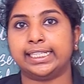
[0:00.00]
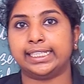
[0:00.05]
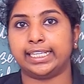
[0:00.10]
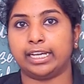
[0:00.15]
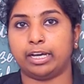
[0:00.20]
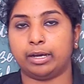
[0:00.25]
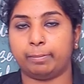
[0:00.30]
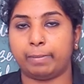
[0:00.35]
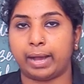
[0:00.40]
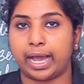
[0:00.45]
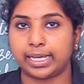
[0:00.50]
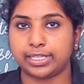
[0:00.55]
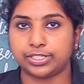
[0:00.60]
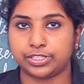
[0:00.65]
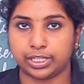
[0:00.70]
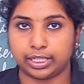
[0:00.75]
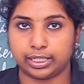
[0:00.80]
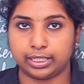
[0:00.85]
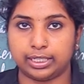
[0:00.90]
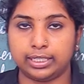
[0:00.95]
nearby
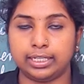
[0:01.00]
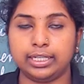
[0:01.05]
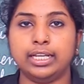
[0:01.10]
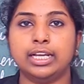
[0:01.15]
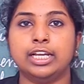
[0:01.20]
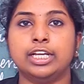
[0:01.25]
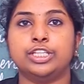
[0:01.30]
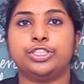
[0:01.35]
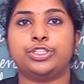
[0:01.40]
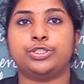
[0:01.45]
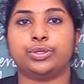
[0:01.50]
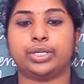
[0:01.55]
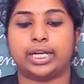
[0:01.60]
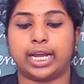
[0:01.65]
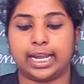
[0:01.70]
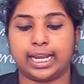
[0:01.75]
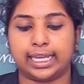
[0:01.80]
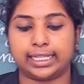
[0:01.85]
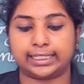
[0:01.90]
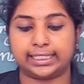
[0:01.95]
jungle to
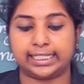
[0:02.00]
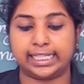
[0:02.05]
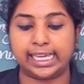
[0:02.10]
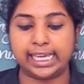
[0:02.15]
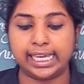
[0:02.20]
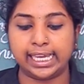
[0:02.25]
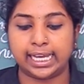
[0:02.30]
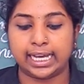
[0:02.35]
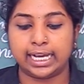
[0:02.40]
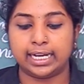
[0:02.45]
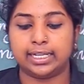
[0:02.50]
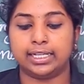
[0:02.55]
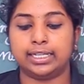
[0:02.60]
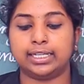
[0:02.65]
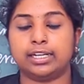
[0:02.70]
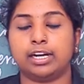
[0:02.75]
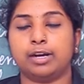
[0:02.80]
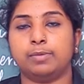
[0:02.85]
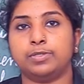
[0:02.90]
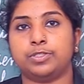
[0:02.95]
collect the
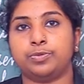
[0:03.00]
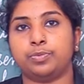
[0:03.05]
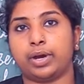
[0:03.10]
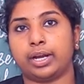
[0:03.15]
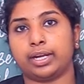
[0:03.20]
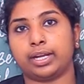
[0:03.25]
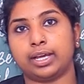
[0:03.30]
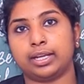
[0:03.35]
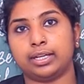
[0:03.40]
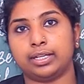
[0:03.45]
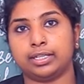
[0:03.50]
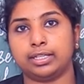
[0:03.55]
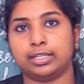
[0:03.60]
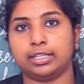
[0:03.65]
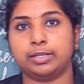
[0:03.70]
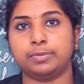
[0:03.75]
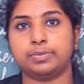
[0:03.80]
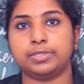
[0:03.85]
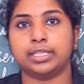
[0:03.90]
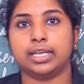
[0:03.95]
herbs. What are
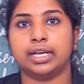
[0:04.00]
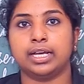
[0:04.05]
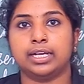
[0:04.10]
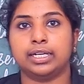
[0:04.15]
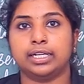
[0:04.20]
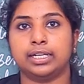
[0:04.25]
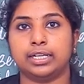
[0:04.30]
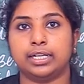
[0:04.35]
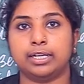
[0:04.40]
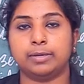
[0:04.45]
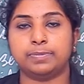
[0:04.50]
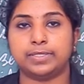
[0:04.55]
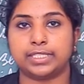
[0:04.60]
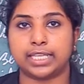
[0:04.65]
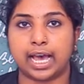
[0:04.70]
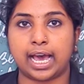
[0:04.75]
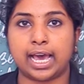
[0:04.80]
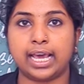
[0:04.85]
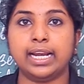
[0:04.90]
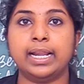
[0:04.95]
herbs? Herbs
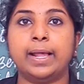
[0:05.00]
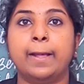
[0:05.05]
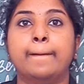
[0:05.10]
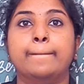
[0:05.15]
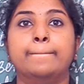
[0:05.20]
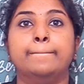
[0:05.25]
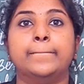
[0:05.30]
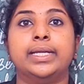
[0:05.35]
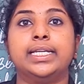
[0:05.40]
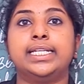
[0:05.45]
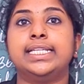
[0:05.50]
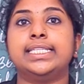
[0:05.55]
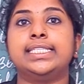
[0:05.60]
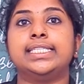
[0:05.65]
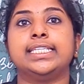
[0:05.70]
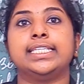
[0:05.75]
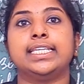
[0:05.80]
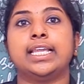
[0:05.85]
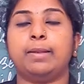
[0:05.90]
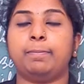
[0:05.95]
are
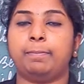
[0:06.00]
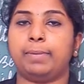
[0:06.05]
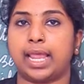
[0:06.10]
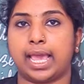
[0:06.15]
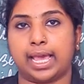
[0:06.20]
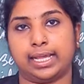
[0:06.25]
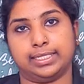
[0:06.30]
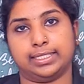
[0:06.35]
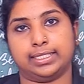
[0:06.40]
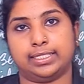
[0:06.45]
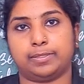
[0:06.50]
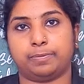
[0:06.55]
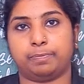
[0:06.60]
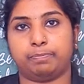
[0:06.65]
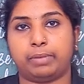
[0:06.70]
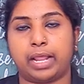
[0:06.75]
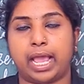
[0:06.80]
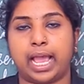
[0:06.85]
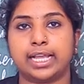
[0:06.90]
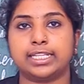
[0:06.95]
medicinal plants.
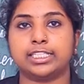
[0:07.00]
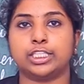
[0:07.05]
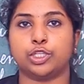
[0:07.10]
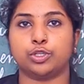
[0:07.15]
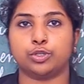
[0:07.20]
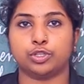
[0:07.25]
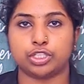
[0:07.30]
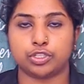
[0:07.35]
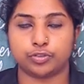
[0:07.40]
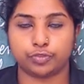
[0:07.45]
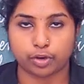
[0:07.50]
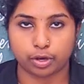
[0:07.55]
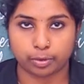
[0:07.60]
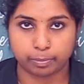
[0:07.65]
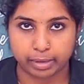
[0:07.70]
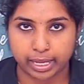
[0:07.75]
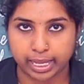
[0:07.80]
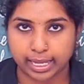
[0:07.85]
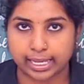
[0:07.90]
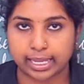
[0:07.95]
Plants used for
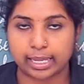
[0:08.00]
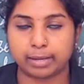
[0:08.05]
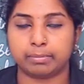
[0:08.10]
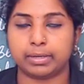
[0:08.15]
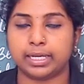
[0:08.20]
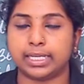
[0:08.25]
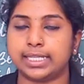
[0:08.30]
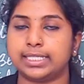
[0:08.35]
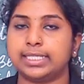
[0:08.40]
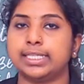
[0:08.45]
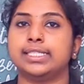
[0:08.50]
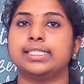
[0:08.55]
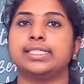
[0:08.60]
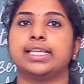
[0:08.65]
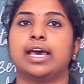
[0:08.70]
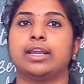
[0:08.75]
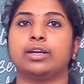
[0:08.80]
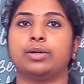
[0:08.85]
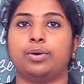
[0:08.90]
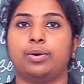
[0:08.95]
making medicines
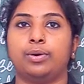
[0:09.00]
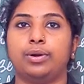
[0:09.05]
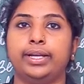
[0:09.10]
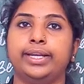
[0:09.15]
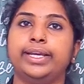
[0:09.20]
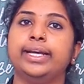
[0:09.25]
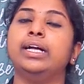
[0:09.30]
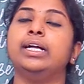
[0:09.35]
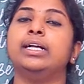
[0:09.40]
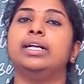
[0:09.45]
are called